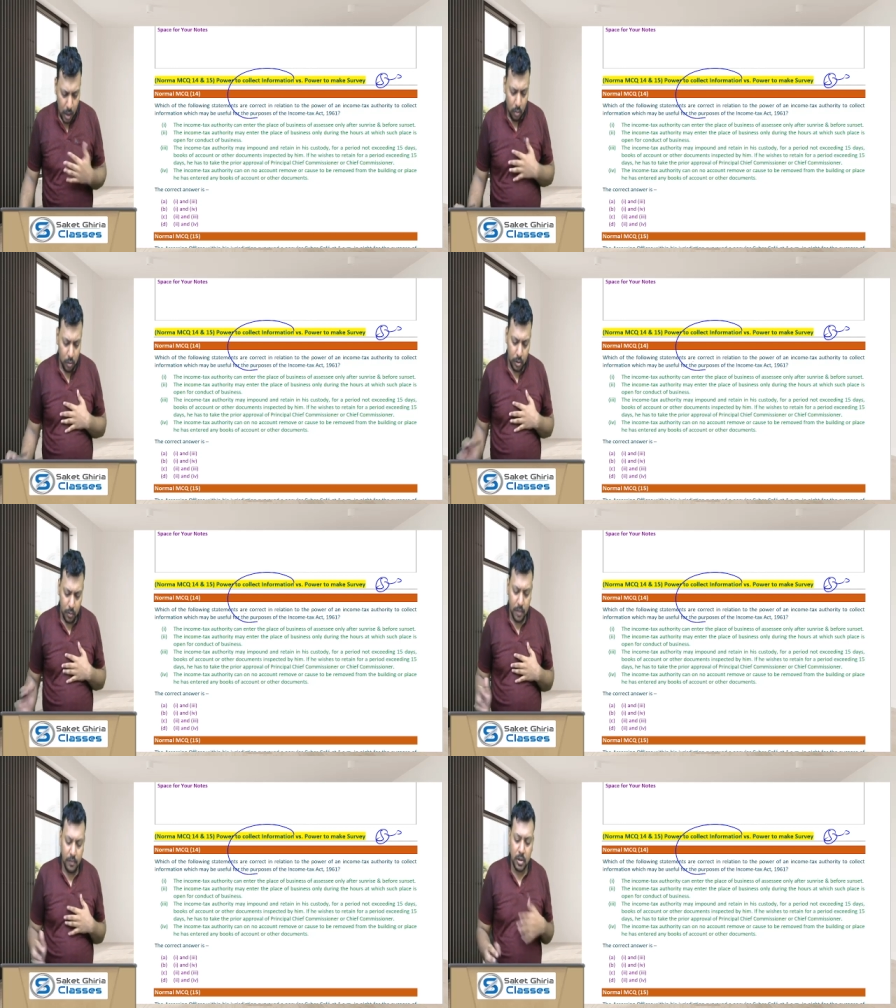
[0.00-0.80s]

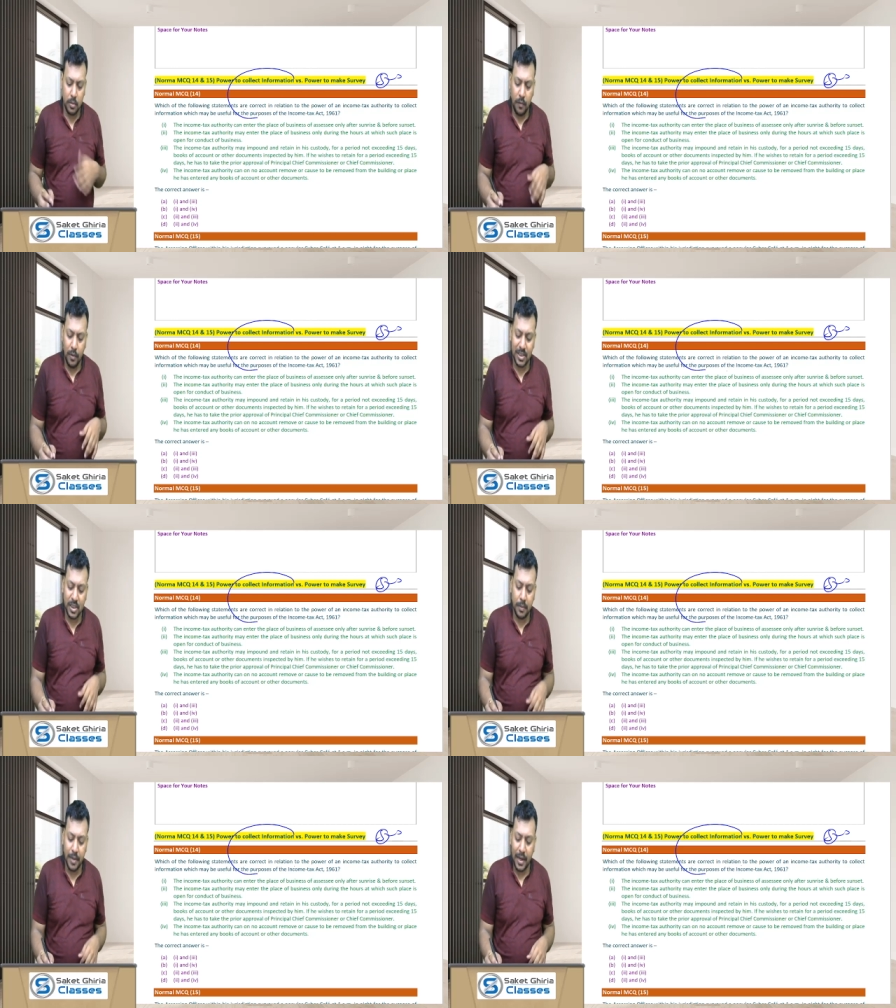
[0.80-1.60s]
Okay, which of the following
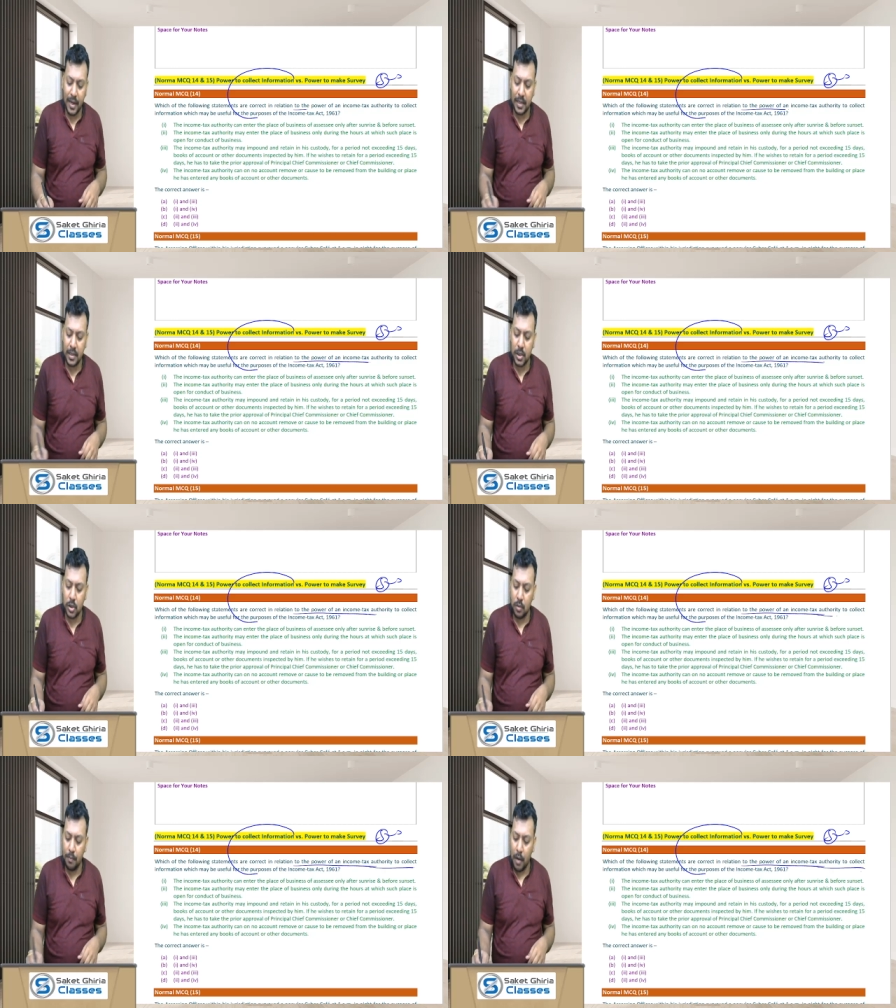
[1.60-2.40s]
statements are correct in relation
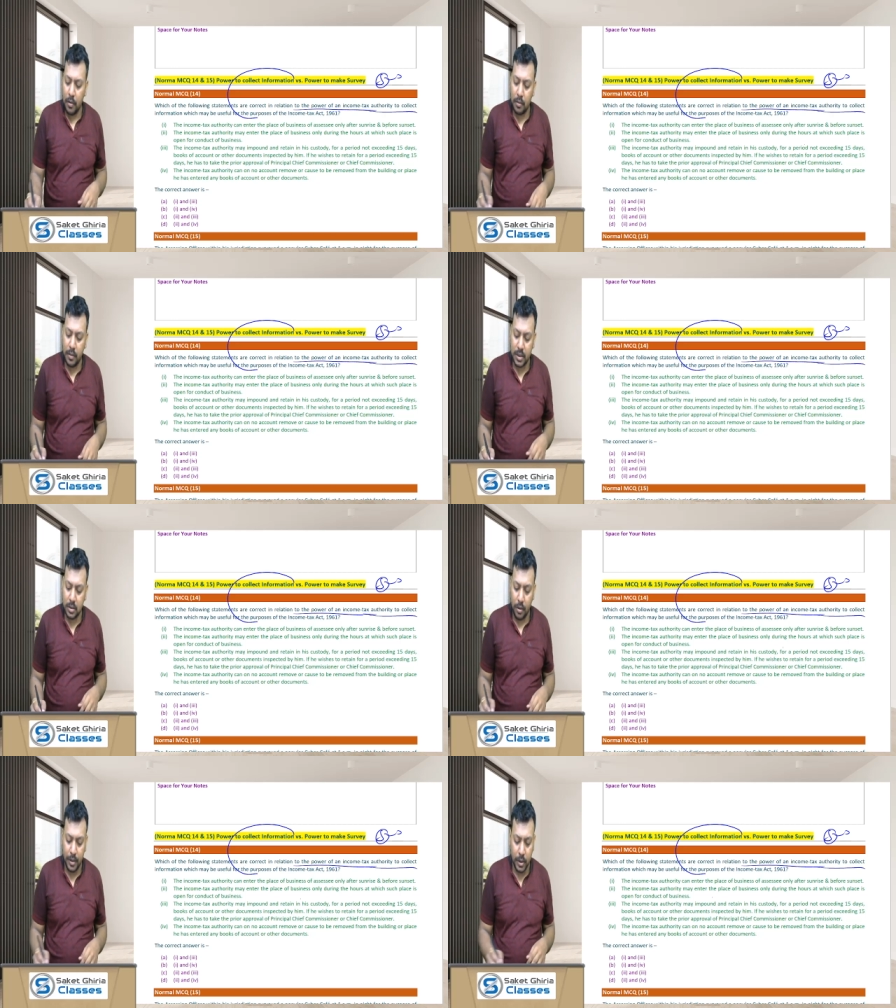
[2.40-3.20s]
to power Income Tax
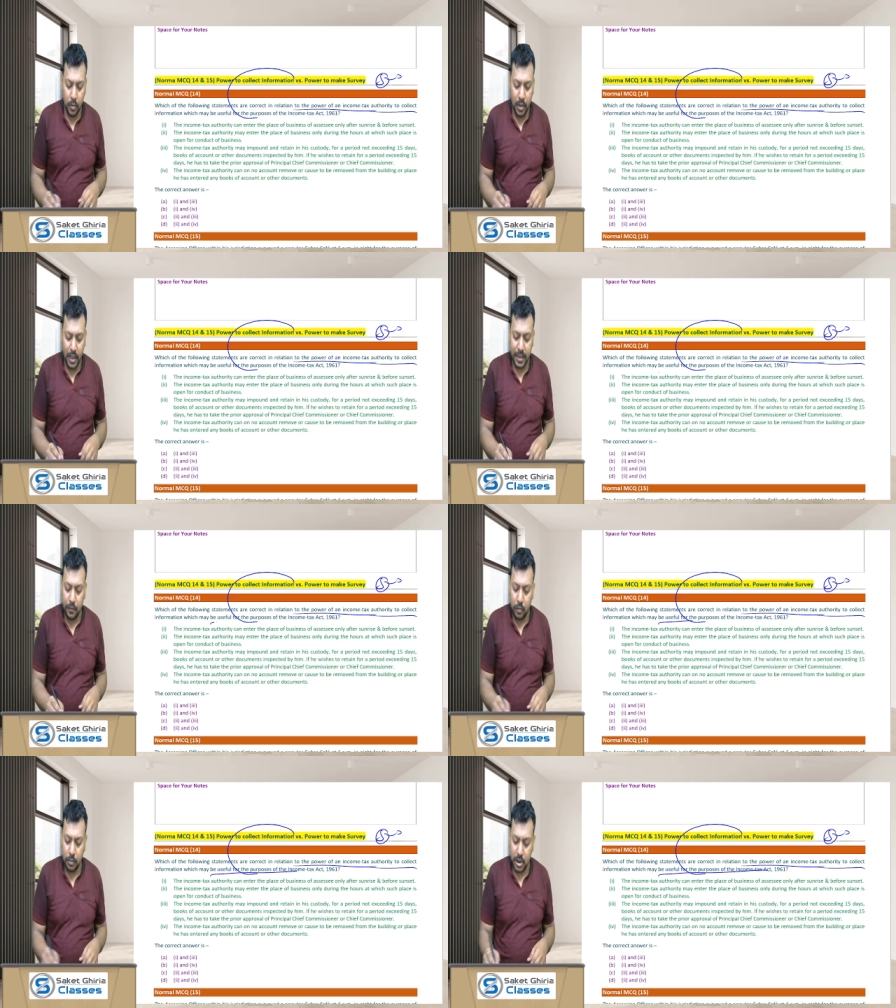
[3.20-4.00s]
Authority to collect
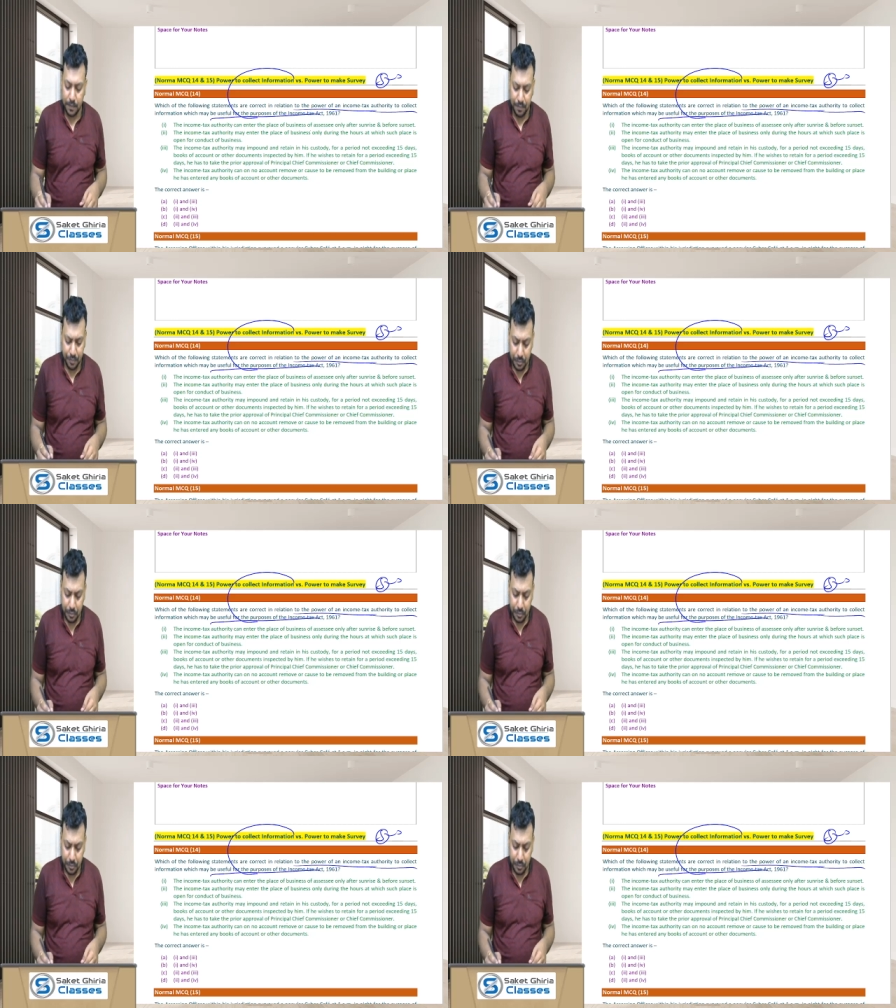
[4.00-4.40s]
information?